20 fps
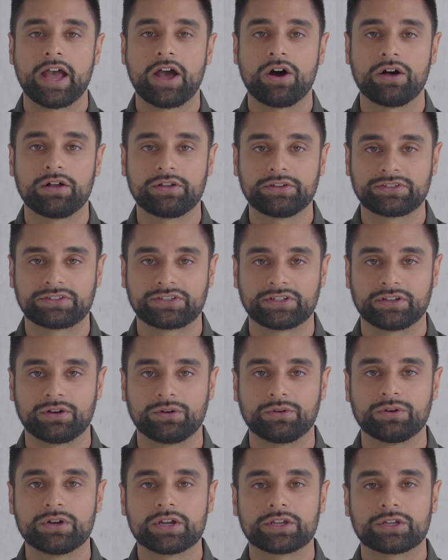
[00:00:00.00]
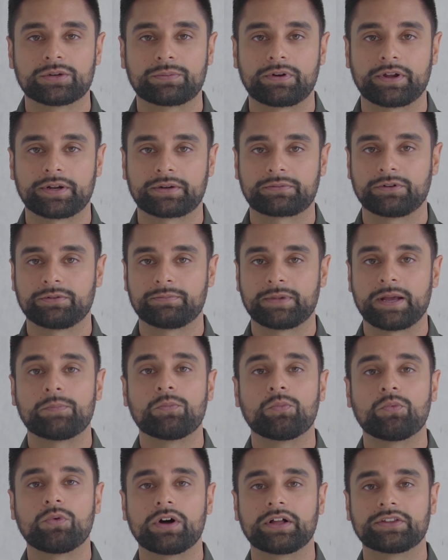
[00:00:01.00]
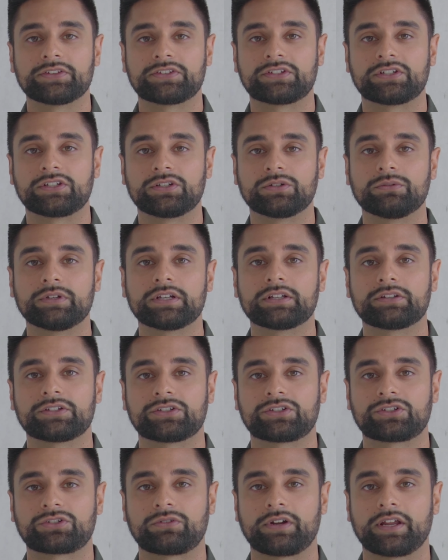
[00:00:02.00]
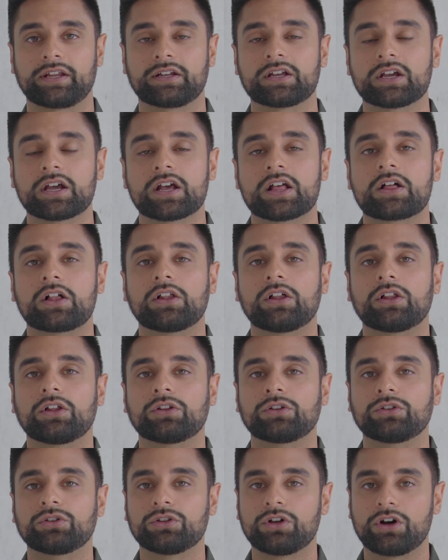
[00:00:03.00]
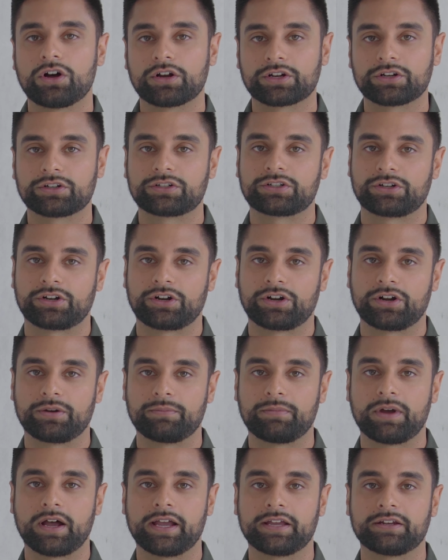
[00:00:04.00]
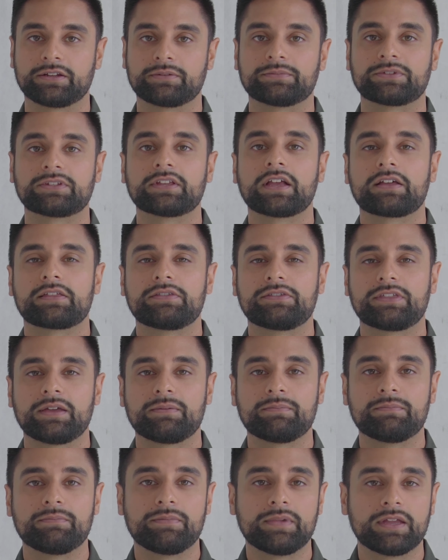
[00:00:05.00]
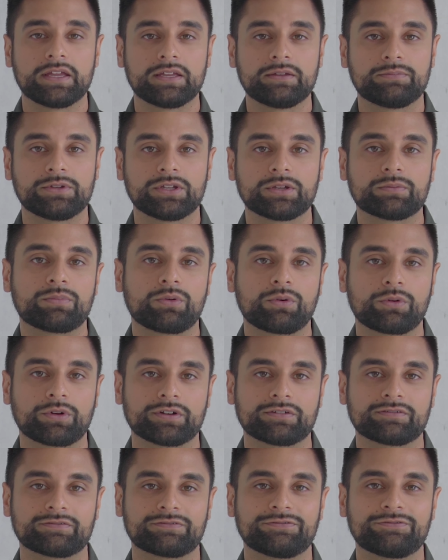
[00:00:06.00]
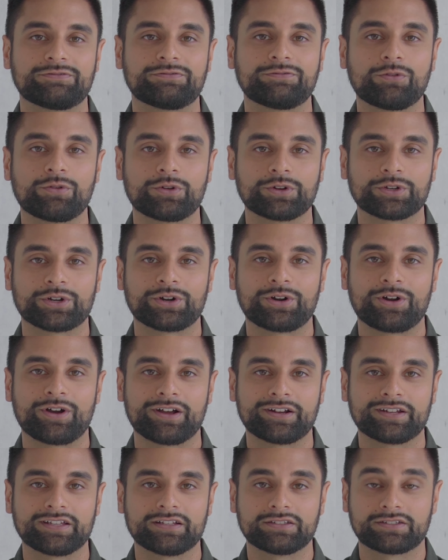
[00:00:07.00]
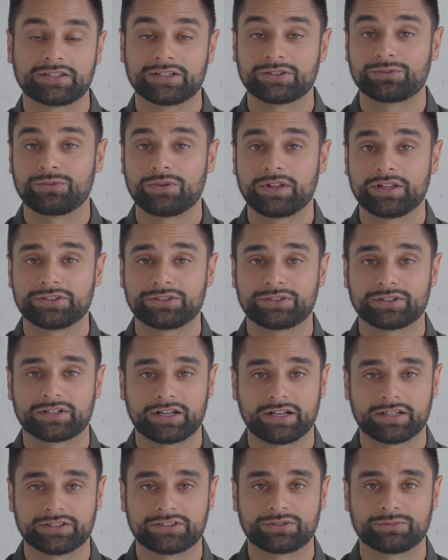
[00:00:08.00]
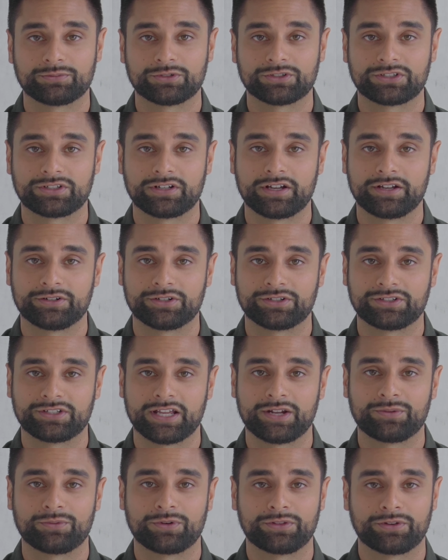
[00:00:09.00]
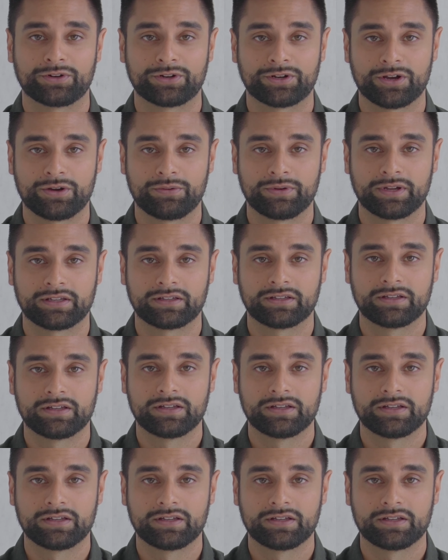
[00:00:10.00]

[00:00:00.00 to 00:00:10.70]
Also, your product roadmap wants to illustrate longer-term items that may be important for your audience as well as your customers to understand where they're going.